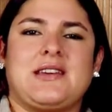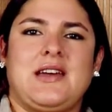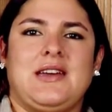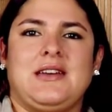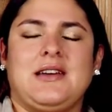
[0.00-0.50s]

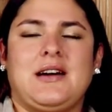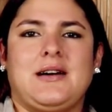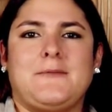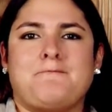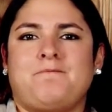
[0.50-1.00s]

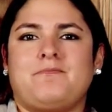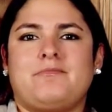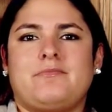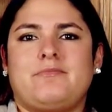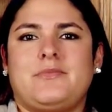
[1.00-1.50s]

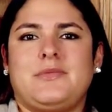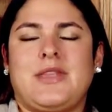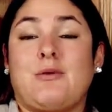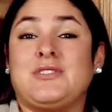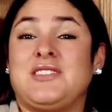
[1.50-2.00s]

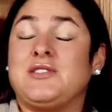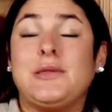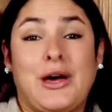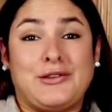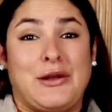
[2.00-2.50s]
That was in
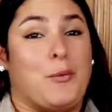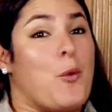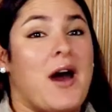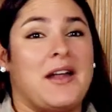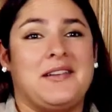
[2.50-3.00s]

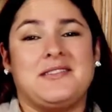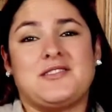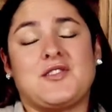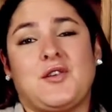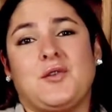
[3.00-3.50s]
2001,
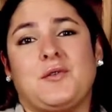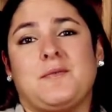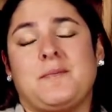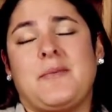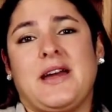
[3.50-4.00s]

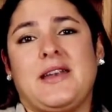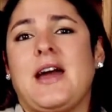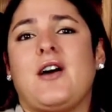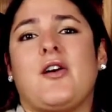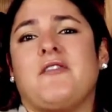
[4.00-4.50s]
so by
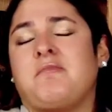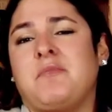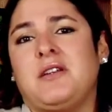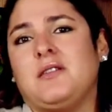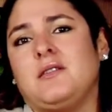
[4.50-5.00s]
now I've
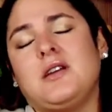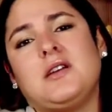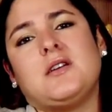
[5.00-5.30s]
been